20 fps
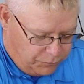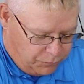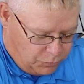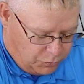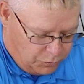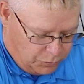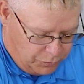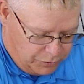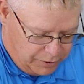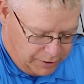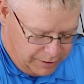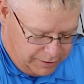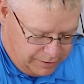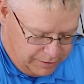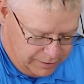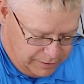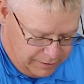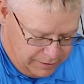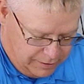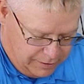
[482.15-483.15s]
forward
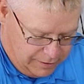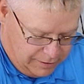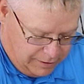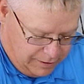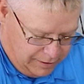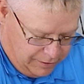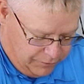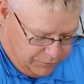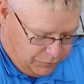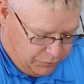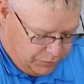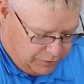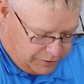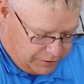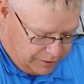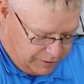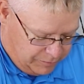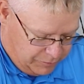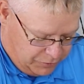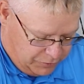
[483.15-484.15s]
through the
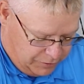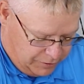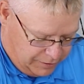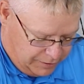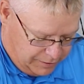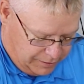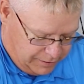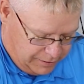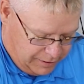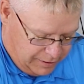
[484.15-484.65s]
summer.